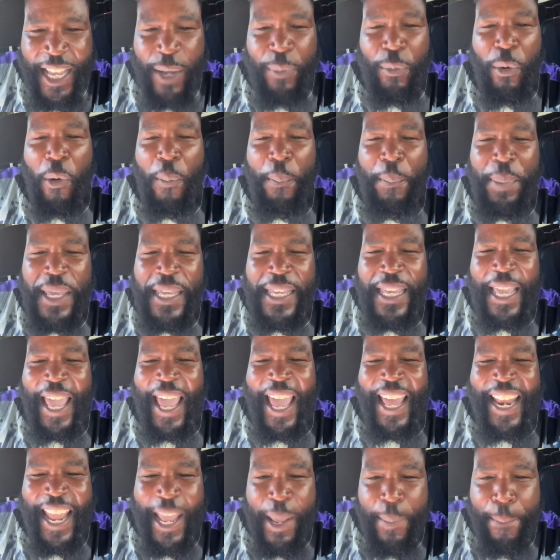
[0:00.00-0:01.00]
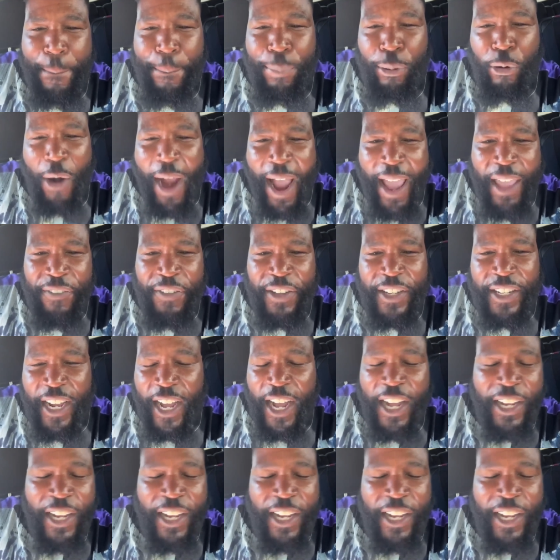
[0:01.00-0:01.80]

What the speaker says: It will be at a private,